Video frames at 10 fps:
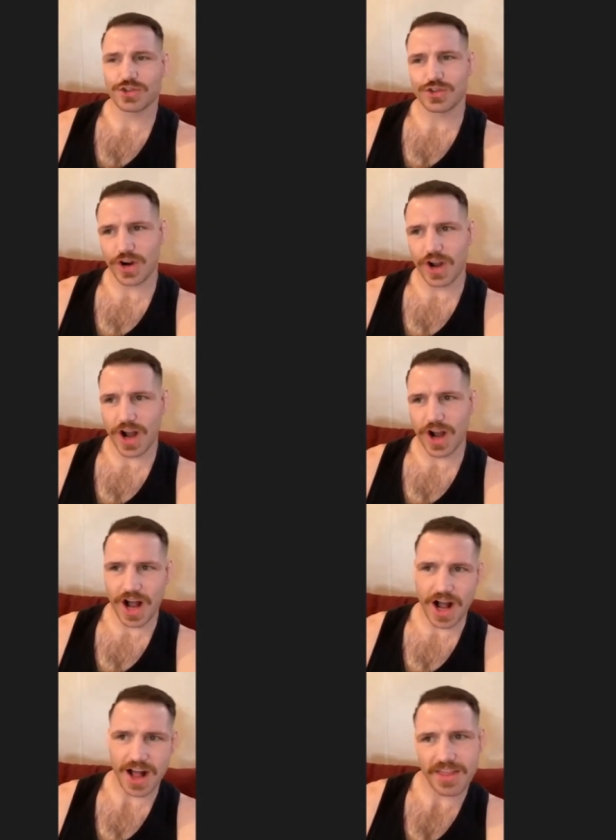
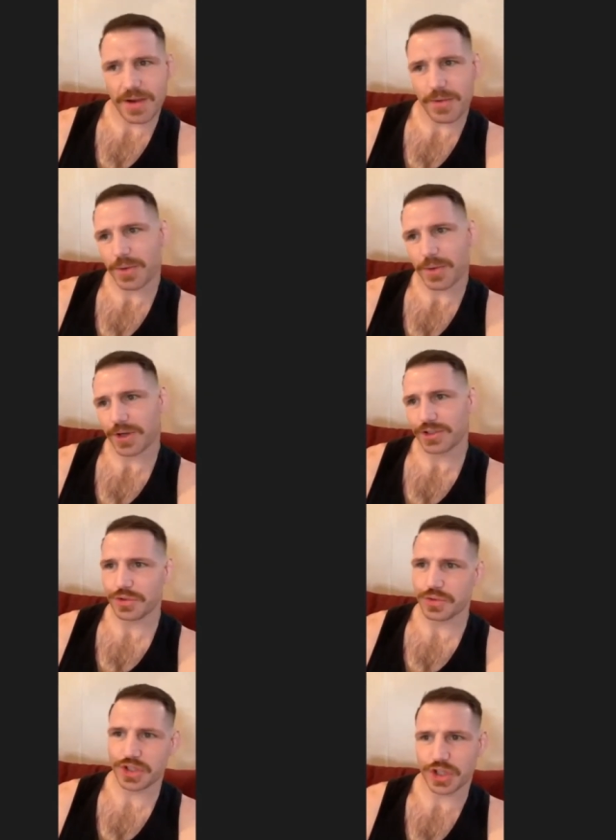draw they weren't
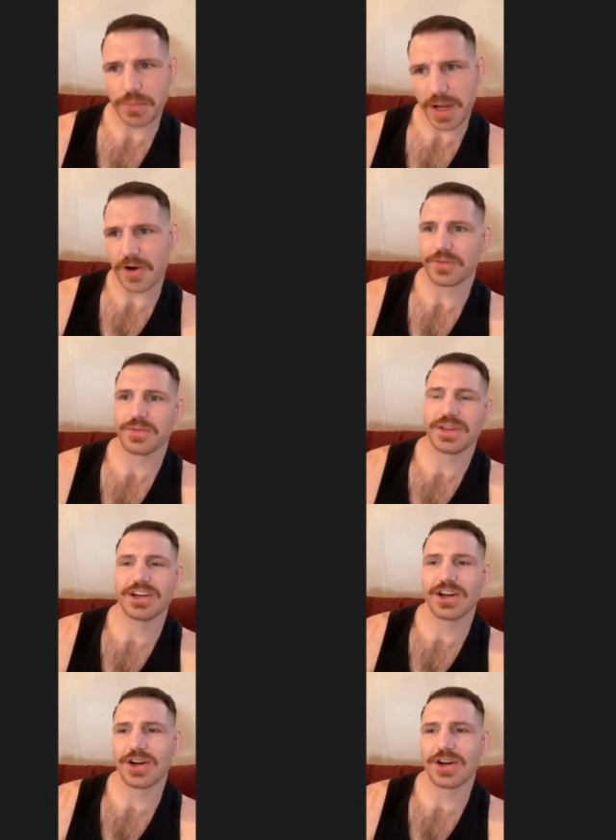too sure about.